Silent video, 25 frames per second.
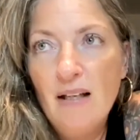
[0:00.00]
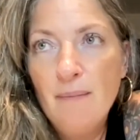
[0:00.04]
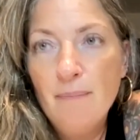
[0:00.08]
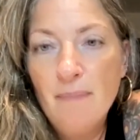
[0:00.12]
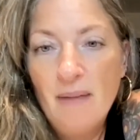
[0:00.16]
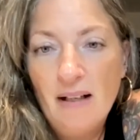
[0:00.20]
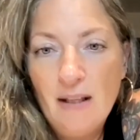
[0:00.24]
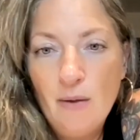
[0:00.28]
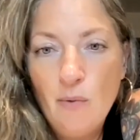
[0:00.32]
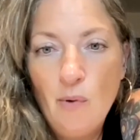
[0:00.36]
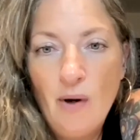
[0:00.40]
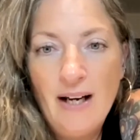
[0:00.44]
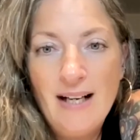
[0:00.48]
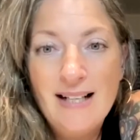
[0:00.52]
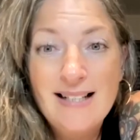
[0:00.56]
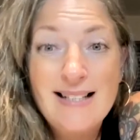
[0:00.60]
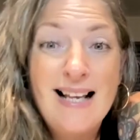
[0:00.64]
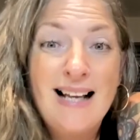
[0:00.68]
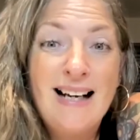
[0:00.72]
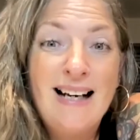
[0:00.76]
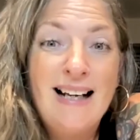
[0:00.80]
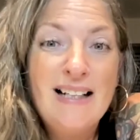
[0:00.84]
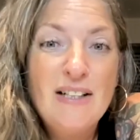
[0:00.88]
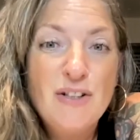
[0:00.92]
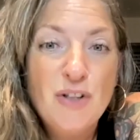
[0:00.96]
In many
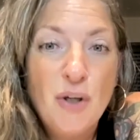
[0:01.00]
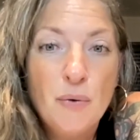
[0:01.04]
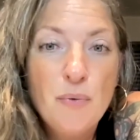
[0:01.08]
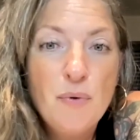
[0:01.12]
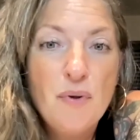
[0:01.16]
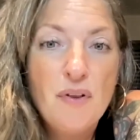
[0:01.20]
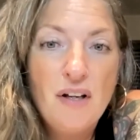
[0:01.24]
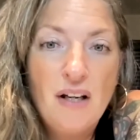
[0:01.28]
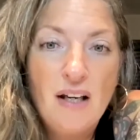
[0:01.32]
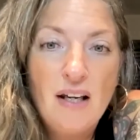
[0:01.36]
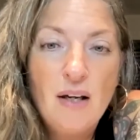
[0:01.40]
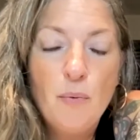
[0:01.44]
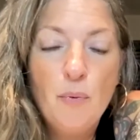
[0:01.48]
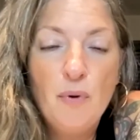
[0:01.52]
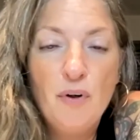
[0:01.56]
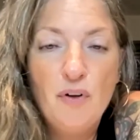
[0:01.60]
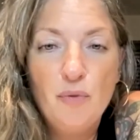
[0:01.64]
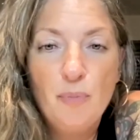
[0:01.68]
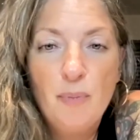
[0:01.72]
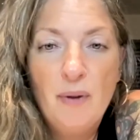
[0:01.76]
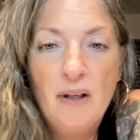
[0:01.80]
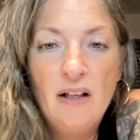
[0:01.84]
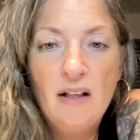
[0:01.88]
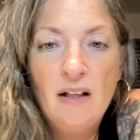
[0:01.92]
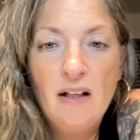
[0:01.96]
ways, and I don't think it would
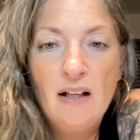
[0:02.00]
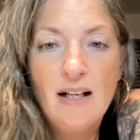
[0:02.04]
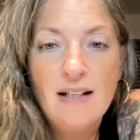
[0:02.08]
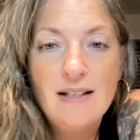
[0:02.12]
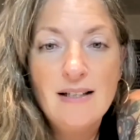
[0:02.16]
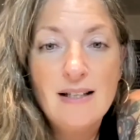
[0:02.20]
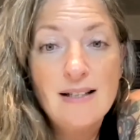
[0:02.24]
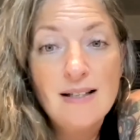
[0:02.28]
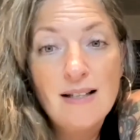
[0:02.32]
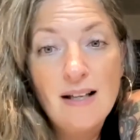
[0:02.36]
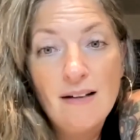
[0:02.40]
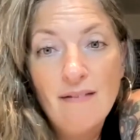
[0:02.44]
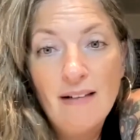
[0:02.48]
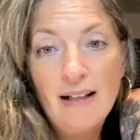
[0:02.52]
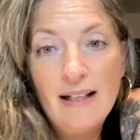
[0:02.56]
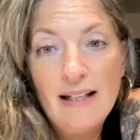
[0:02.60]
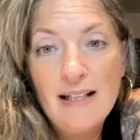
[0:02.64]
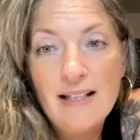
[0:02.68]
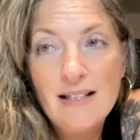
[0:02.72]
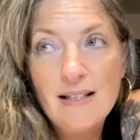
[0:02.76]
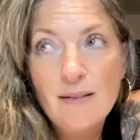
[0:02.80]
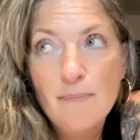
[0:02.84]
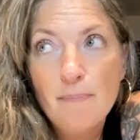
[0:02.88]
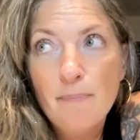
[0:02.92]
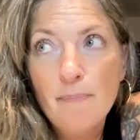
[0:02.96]
have been
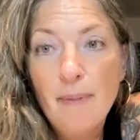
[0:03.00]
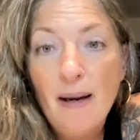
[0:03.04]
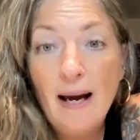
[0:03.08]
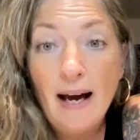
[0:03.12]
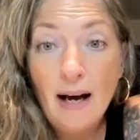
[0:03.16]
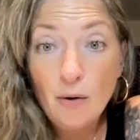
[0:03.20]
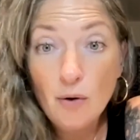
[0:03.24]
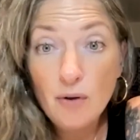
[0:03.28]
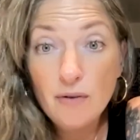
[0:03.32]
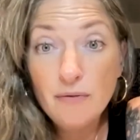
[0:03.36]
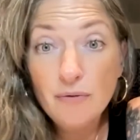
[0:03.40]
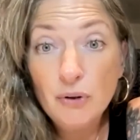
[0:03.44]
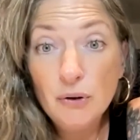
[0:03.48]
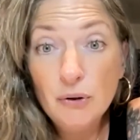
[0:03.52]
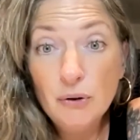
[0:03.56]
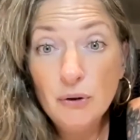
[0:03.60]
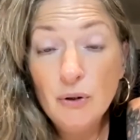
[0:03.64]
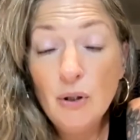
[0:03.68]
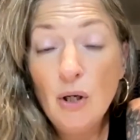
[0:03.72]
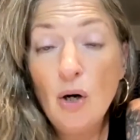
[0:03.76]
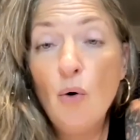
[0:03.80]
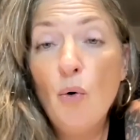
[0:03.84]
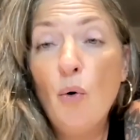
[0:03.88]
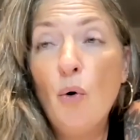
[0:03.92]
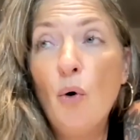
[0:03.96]
necessarily as
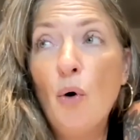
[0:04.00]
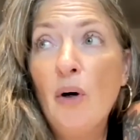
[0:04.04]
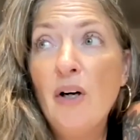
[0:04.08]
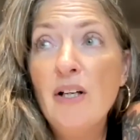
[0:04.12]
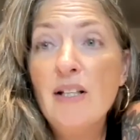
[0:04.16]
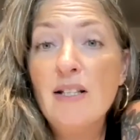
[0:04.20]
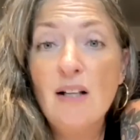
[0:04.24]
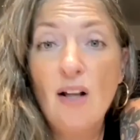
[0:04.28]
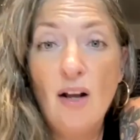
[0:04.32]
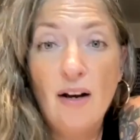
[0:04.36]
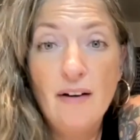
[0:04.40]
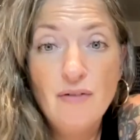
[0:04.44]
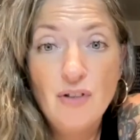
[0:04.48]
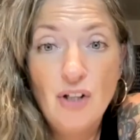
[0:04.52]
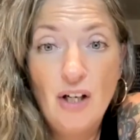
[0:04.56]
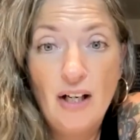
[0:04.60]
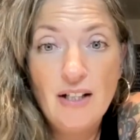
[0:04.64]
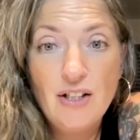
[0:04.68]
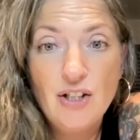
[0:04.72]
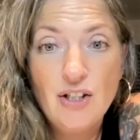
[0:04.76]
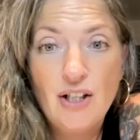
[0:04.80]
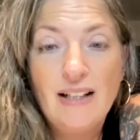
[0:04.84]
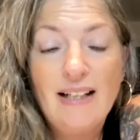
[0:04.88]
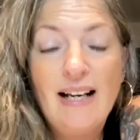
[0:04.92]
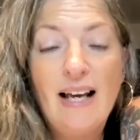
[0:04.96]
powerful or as
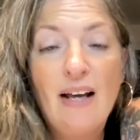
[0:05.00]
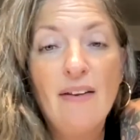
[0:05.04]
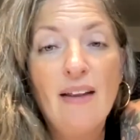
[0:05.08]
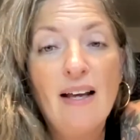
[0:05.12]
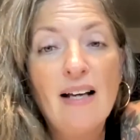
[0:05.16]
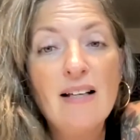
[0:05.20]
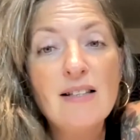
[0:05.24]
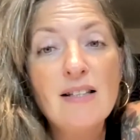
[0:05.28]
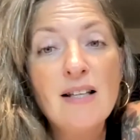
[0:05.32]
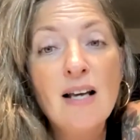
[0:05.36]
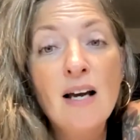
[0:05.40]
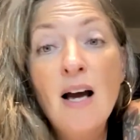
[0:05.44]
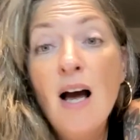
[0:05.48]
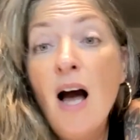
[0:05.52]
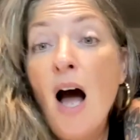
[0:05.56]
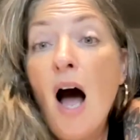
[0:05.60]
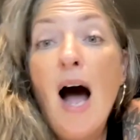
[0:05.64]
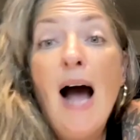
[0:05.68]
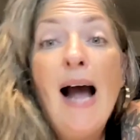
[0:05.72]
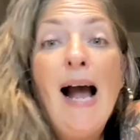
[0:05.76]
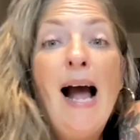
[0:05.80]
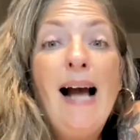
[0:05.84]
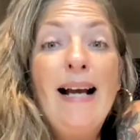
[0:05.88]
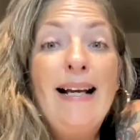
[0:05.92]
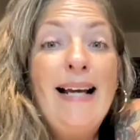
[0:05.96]
life-changing. Now, that's
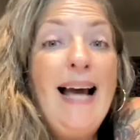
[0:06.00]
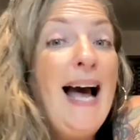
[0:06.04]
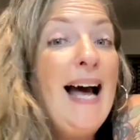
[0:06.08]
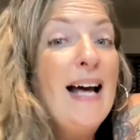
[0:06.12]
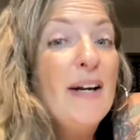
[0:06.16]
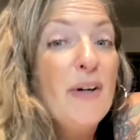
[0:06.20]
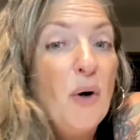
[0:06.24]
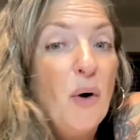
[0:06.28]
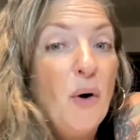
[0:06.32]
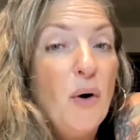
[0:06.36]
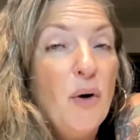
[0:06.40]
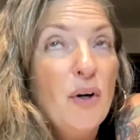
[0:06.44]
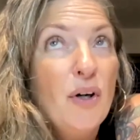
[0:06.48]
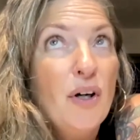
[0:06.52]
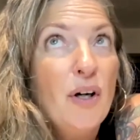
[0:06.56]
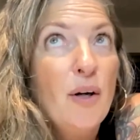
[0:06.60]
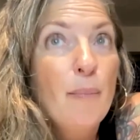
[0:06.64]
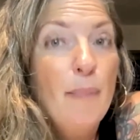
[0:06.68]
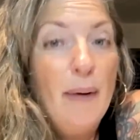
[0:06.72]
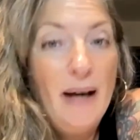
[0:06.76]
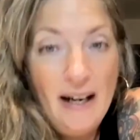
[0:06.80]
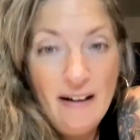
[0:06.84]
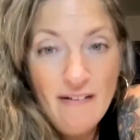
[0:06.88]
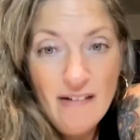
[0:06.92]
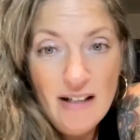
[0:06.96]
I cannot
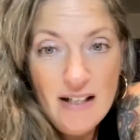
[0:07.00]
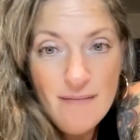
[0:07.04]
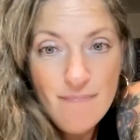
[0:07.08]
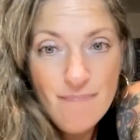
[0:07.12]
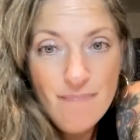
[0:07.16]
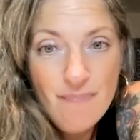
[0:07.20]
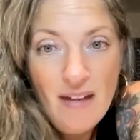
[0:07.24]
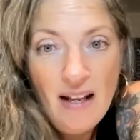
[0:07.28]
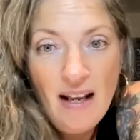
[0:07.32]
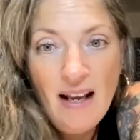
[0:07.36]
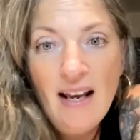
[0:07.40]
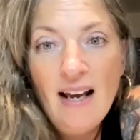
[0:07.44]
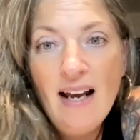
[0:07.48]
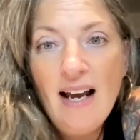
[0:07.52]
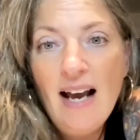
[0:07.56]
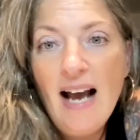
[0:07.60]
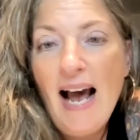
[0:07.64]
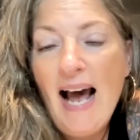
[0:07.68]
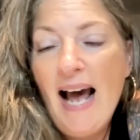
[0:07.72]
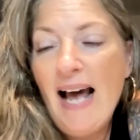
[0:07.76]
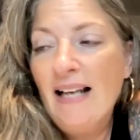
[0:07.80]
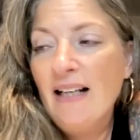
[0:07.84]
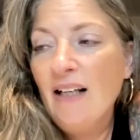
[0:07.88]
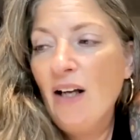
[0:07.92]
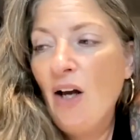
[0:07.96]
compare it,
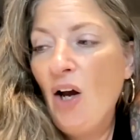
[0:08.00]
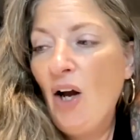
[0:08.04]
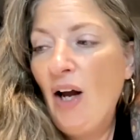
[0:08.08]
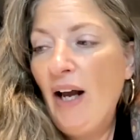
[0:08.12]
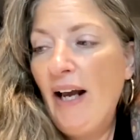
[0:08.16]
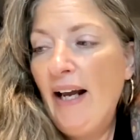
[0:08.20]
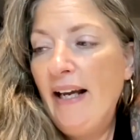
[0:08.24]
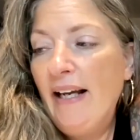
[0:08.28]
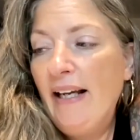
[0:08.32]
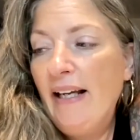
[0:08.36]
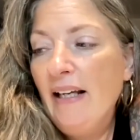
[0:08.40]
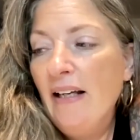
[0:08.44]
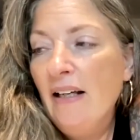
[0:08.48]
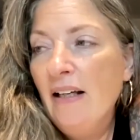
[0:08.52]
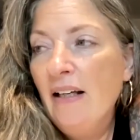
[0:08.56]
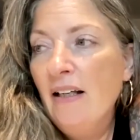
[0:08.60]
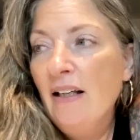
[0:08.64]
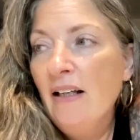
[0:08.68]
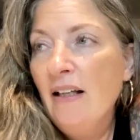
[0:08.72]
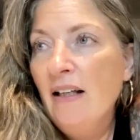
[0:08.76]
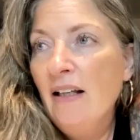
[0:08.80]
and